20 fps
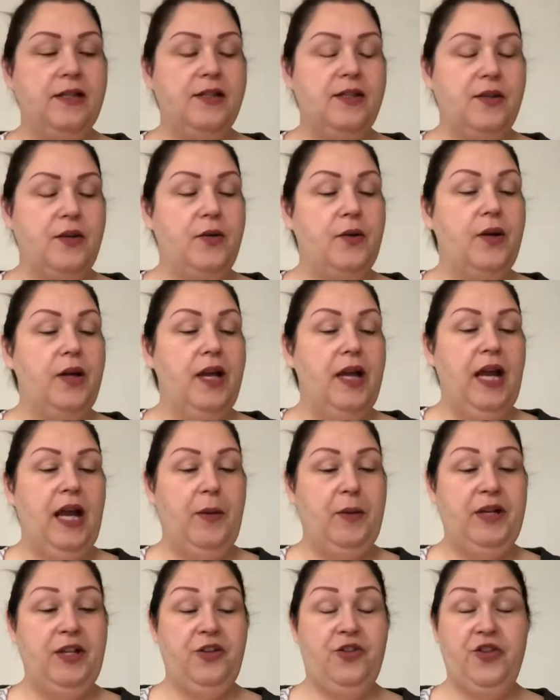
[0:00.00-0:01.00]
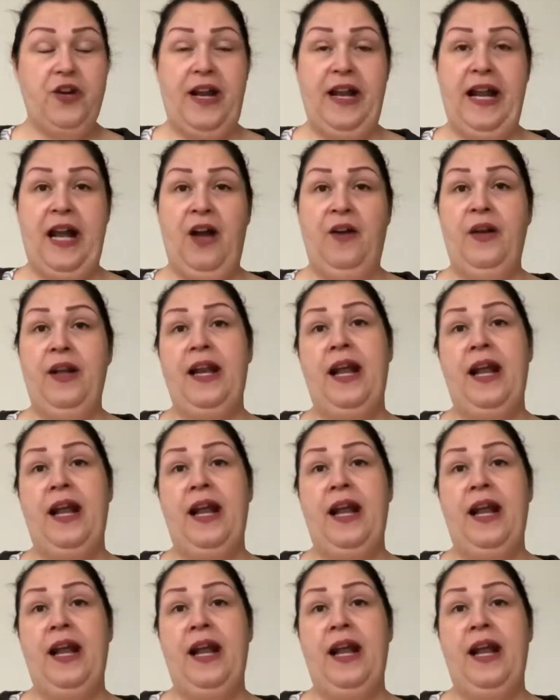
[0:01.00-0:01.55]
so I wanted to try it out.